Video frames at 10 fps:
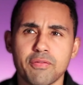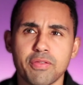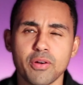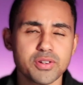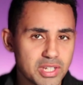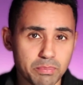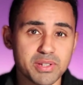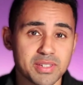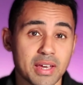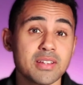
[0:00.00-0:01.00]

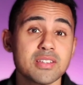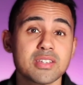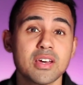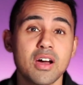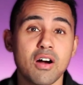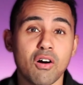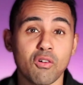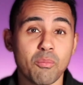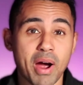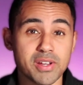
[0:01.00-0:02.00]
30%
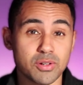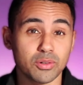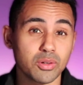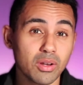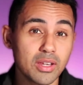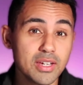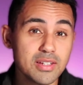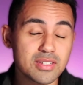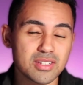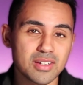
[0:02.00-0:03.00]
of my total
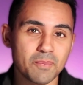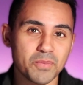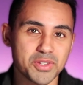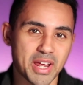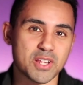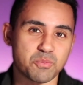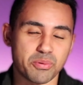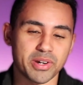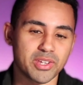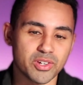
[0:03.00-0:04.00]
leads. So that's
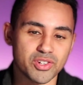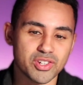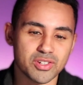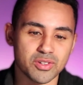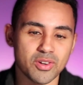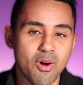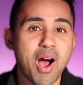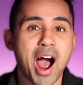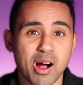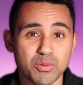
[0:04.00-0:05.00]
pretty huge to know
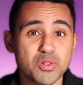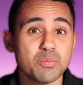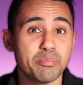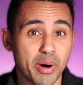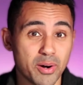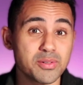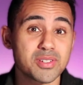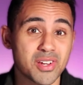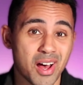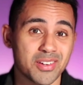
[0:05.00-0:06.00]
how to post
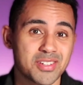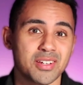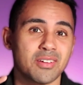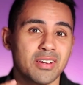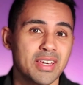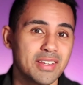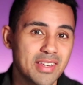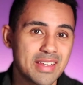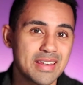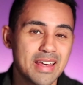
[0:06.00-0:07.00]
content on
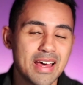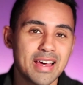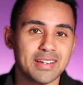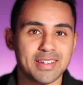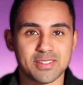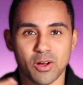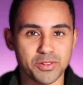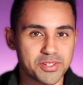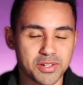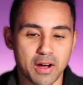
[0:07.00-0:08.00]
LinkedIn. There's other
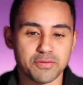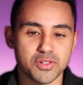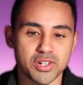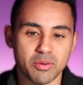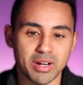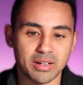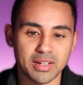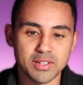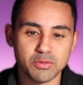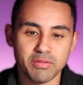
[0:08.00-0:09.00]
stuff to generate
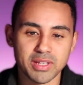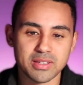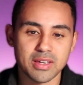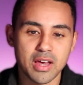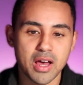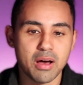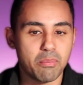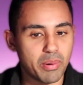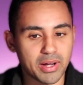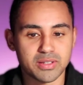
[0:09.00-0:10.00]
leads with it,
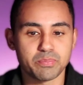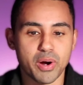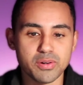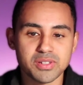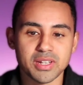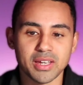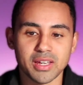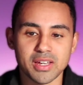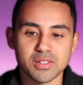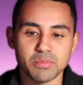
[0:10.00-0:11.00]
but posting
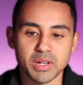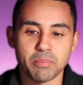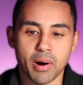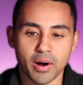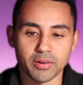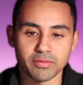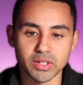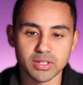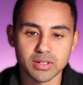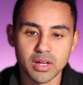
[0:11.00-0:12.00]
is a big part of
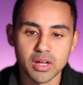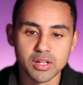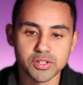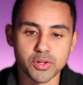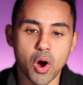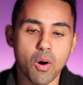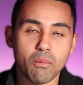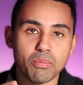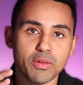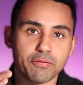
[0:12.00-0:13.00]
it.
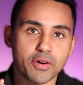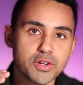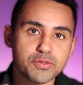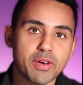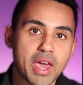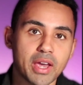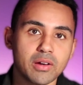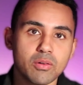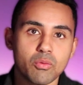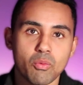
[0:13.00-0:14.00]
So the first
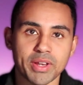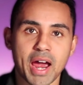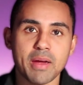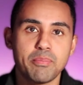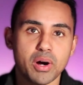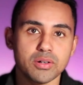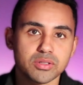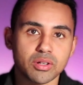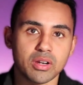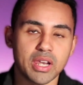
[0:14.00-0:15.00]
thing when I
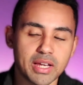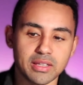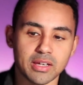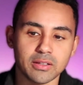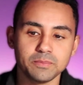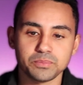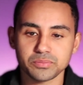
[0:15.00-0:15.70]
post on LinkedIn